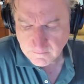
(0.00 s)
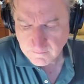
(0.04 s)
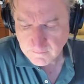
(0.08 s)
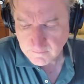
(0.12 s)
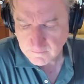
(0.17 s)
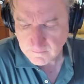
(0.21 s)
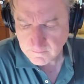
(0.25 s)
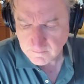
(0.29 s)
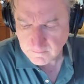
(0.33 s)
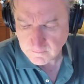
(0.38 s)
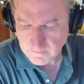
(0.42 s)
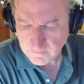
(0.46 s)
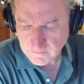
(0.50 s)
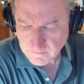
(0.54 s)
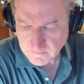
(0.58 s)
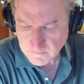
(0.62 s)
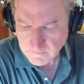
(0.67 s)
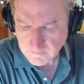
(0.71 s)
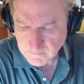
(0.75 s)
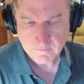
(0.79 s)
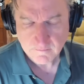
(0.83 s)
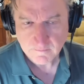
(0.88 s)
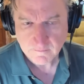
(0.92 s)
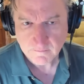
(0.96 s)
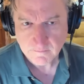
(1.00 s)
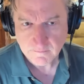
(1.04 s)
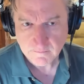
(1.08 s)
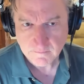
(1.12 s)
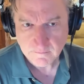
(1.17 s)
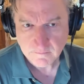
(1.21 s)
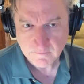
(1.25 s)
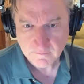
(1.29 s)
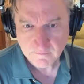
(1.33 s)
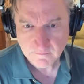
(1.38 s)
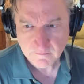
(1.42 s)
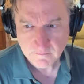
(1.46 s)

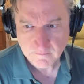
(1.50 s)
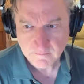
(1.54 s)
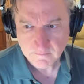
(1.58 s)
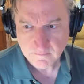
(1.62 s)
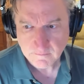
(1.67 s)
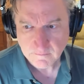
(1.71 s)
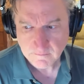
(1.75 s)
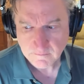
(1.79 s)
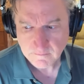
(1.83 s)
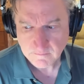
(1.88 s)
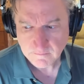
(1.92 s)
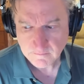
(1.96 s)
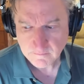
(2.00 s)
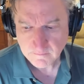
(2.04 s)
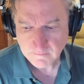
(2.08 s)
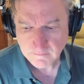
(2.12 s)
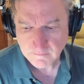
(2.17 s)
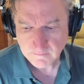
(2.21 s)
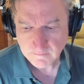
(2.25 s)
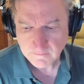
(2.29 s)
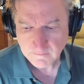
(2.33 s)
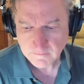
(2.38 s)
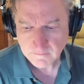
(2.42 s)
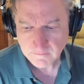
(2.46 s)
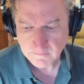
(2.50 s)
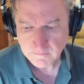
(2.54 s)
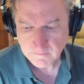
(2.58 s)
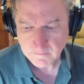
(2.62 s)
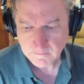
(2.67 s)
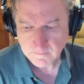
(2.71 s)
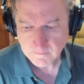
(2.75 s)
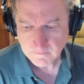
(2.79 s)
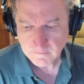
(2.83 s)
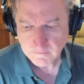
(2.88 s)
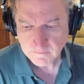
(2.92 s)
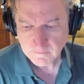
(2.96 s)

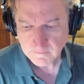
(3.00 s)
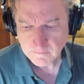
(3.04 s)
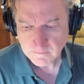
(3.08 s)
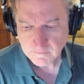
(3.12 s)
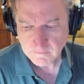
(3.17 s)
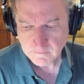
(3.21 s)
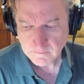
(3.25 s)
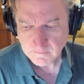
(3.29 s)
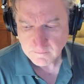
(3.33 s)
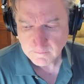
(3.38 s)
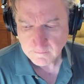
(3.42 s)
(silent)